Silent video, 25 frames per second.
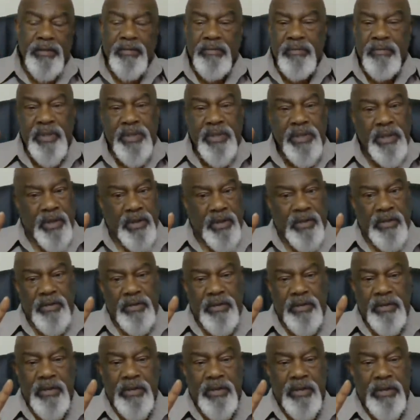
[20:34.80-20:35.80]
But
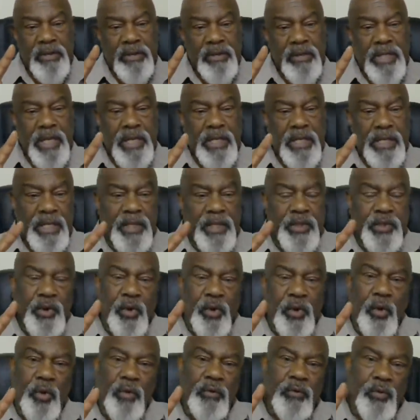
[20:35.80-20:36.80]
they look at your
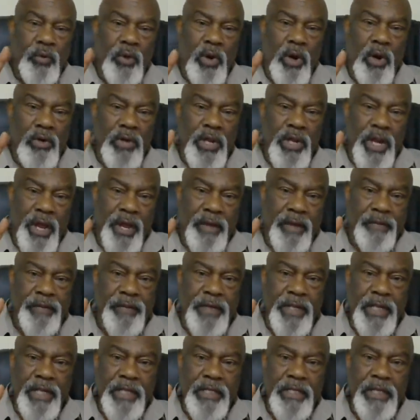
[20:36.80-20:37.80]
overall
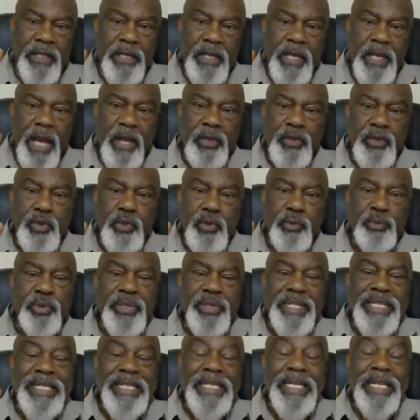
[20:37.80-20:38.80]
confidence, how you
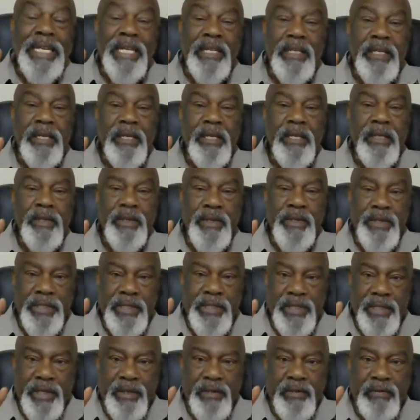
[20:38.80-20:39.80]
present
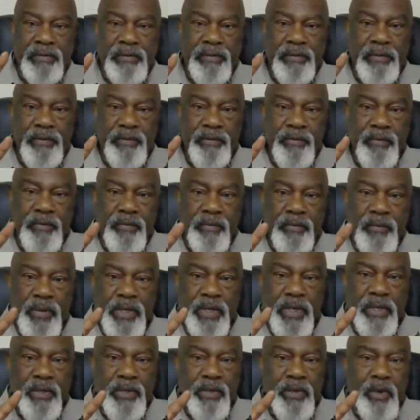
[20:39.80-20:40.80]
yourself.
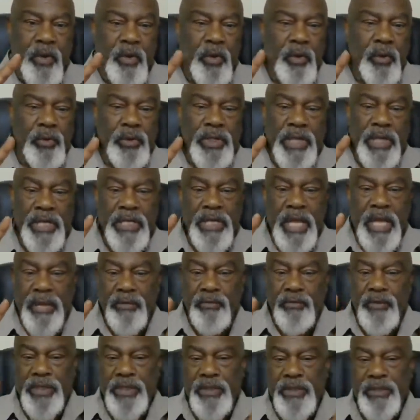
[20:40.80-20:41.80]
The whole thing,
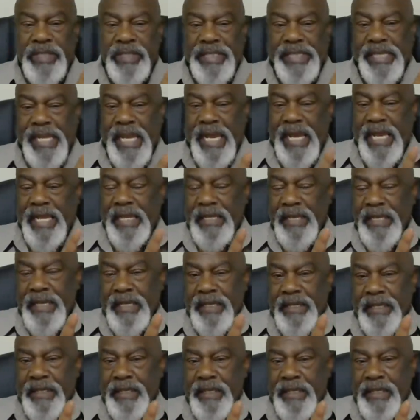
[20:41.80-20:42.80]
not what you say,
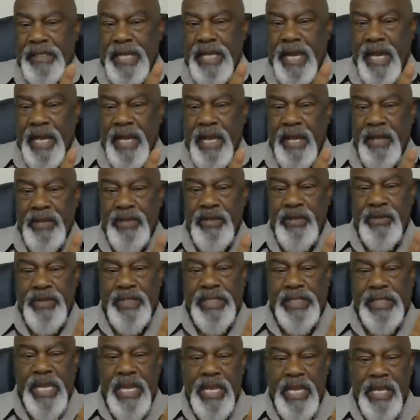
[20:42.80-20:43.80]
not how you
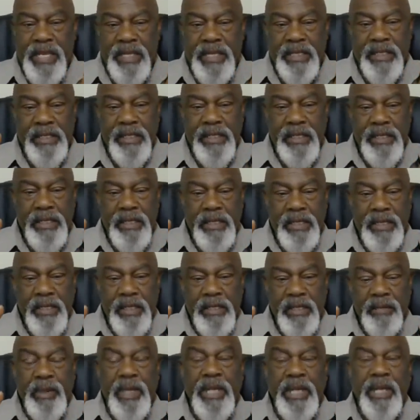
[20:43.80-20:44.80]
say it,
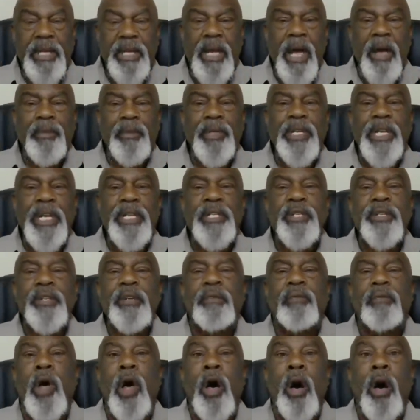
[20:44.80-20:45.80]
but a combination
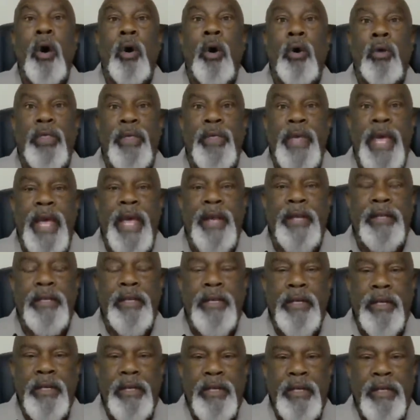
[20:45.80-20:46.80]
of all that.
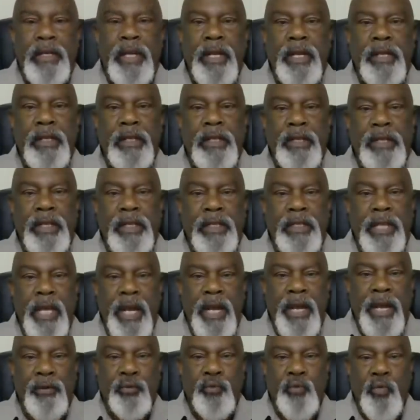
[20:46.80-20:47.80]
They look at
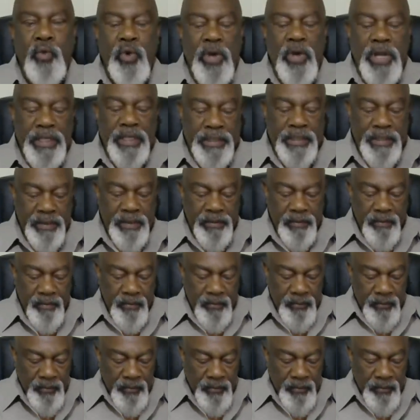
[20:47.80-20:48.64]
that at once.